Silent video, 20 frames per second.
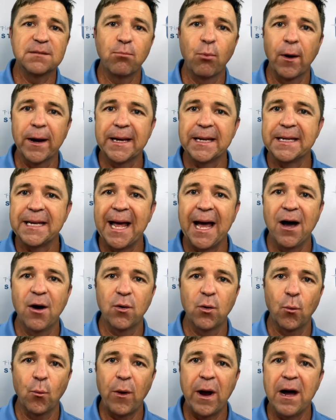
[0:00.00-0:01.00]
breaking
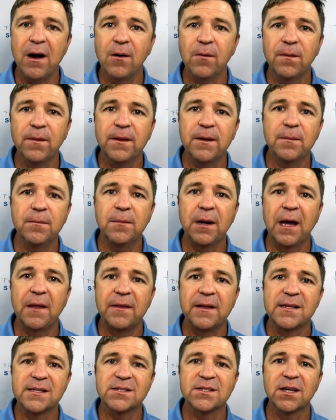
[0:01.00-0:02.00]
down around them,
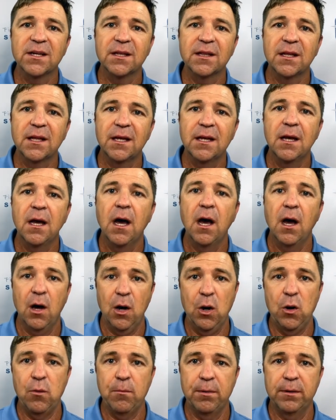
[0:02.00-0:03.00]
and then suddenly
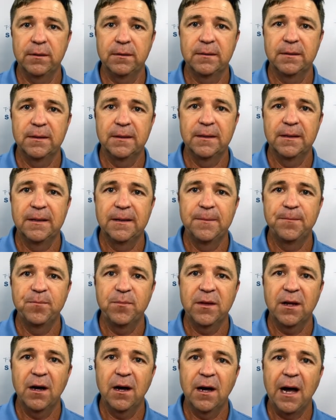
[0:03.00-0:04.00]
hope.
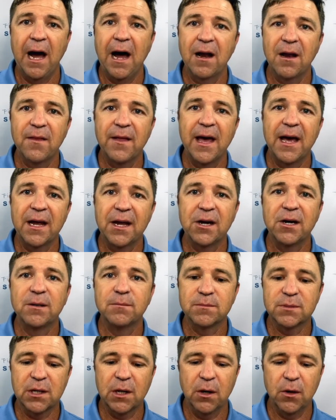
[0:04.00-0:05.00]
Out of that
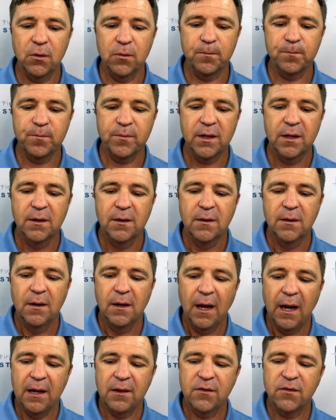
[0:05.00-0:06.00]
comes hope.
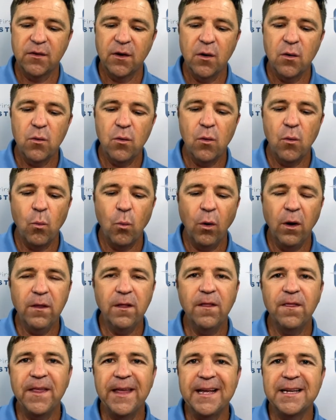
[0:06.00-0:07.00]
And so one
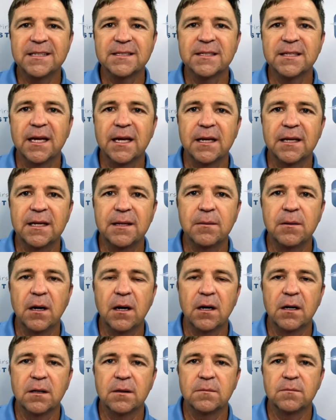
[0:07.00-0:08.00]
of the things that
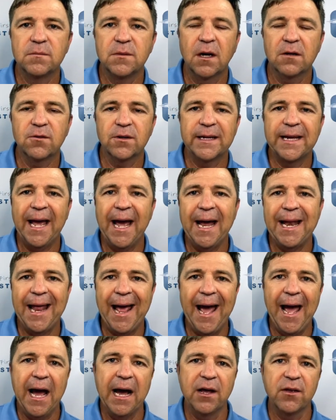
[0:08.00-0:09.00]
Dr. Catt
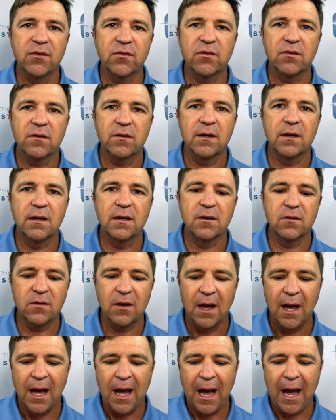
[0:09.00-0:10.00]
asks is,
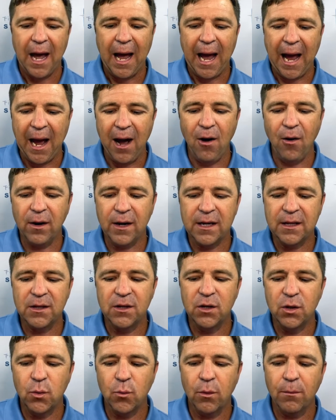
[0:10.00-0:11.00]
how can
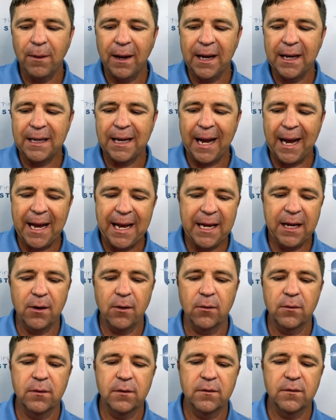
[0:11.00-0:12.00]
you remain
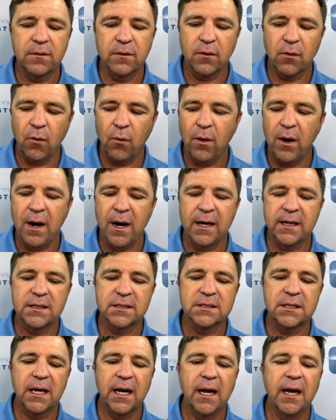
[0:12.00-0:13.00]
anchored to
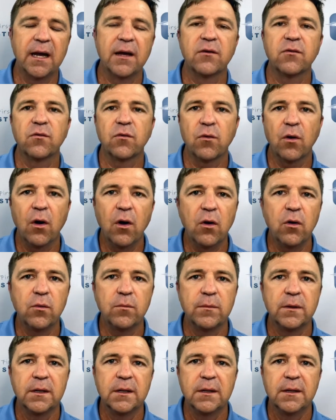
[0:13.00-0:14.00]
Christ as your hope?